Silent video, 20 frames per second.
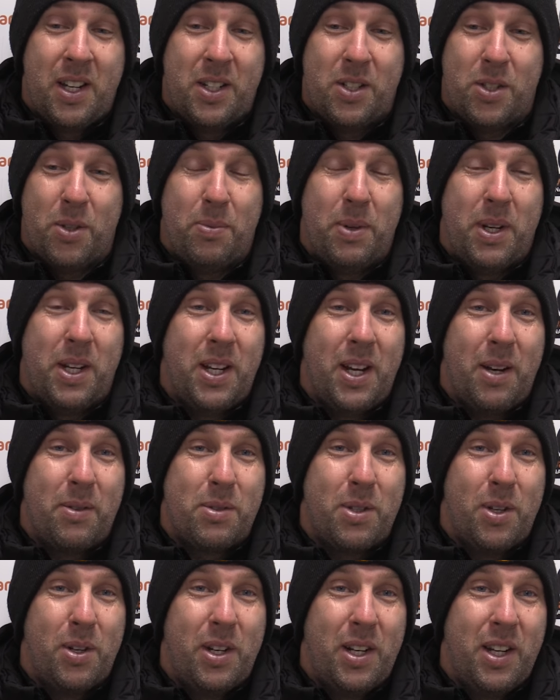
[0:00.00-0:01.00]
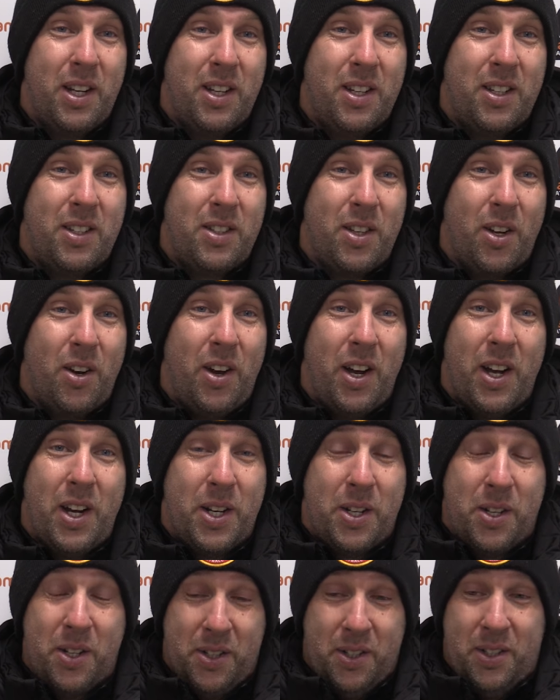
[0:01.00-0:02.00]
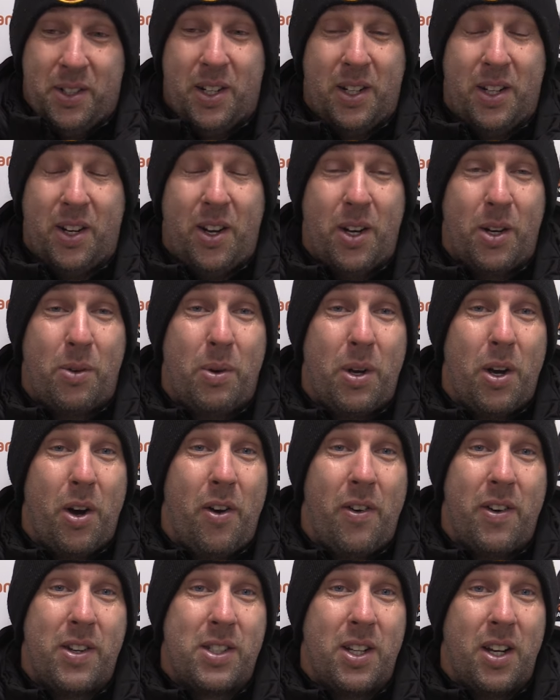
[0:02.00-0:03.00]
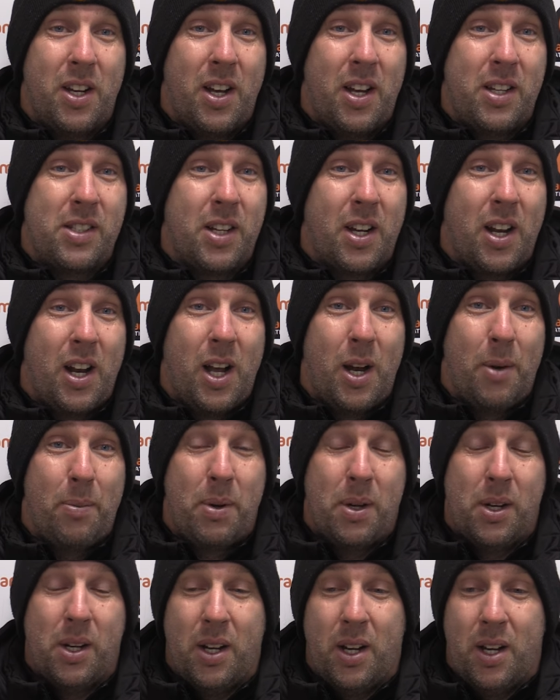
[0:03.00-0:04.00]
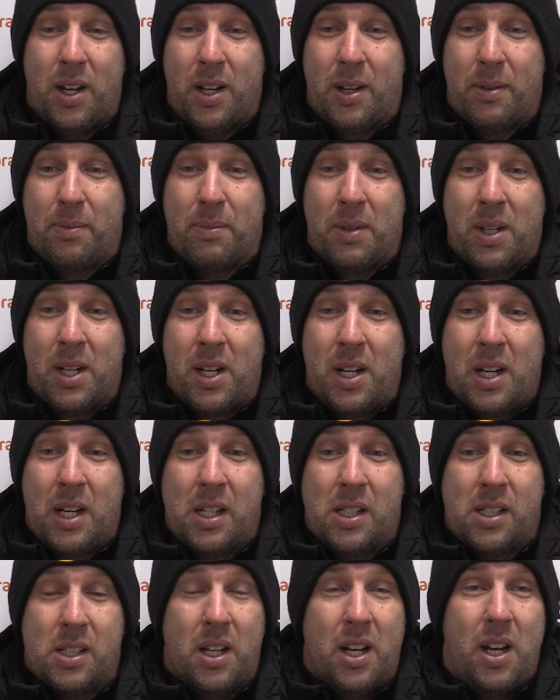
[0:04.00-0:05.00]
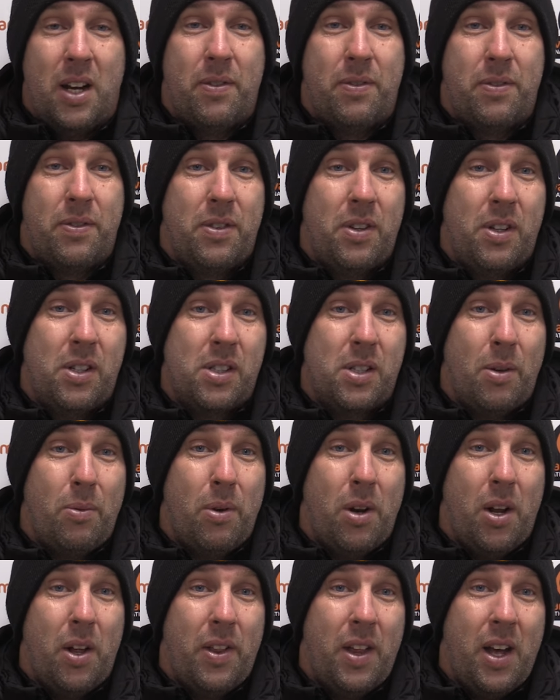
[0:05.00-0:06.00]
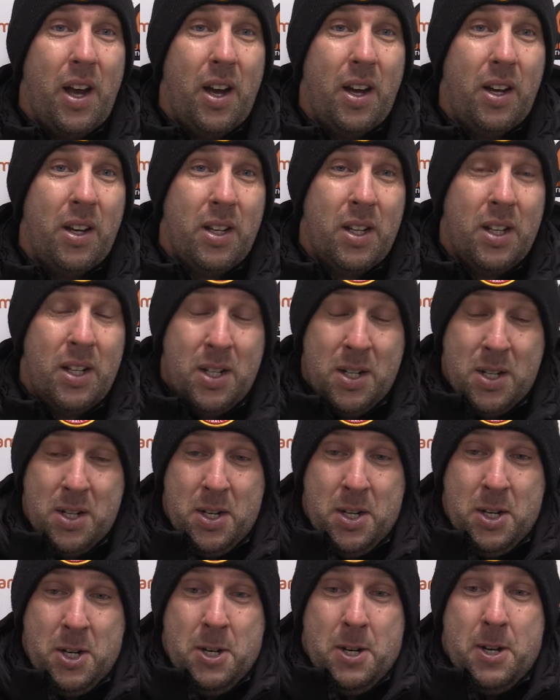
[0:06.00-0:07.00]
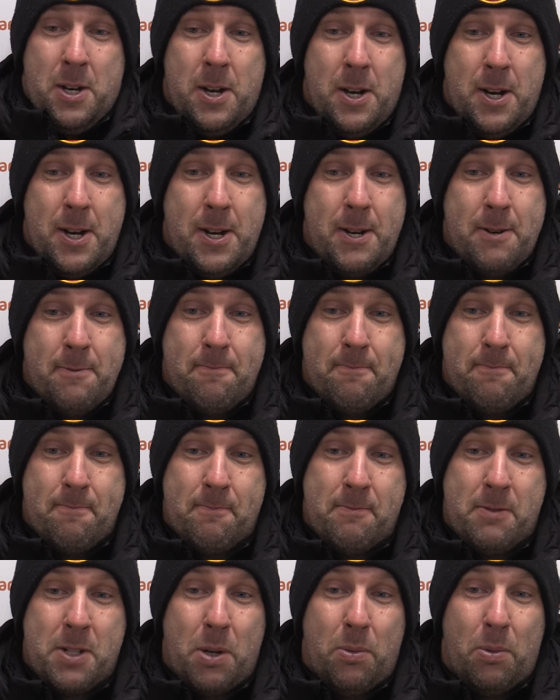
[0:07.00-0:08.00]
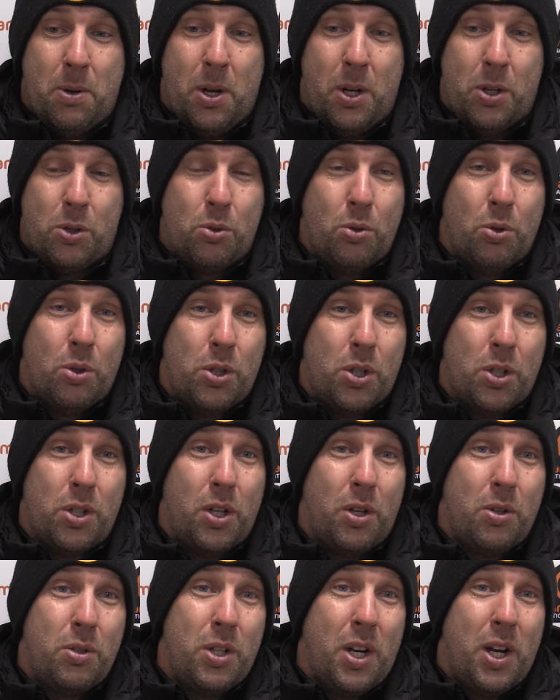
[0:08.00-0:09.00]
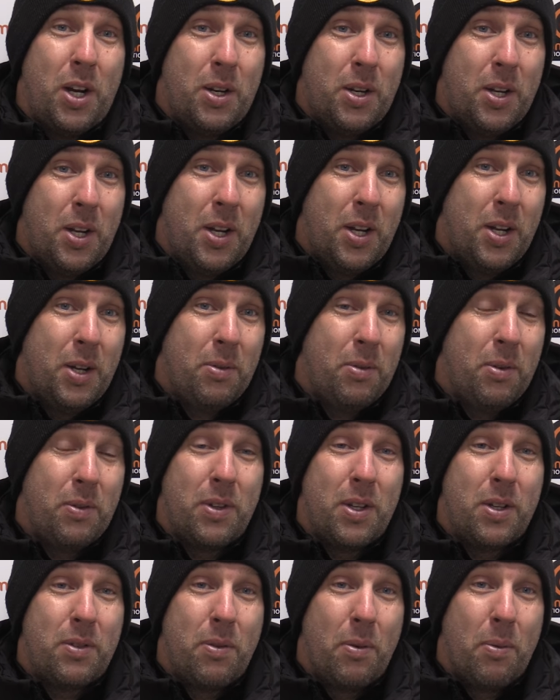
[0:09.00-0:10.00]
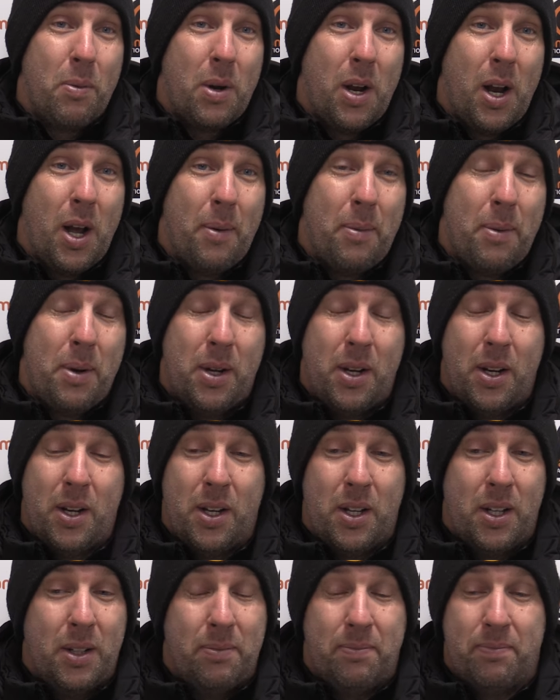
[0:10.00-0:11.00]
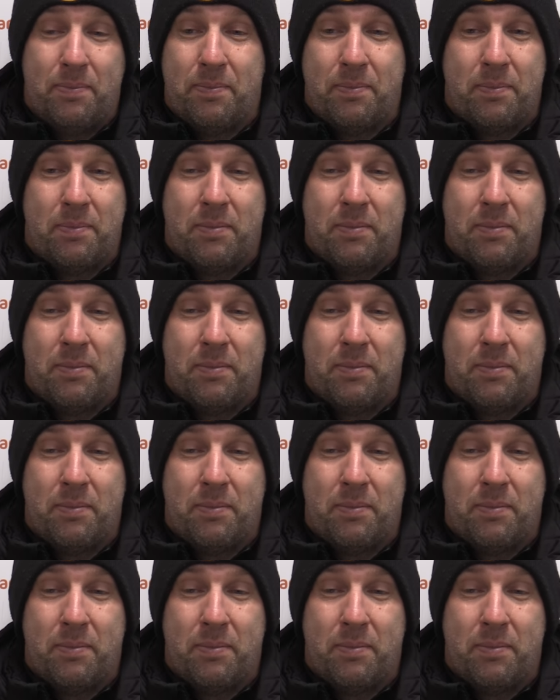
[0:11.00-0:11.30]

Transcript: should be absolutely delighted, like we are as a, as a club, um, to have someone like that um, someone like George associated with this football club um,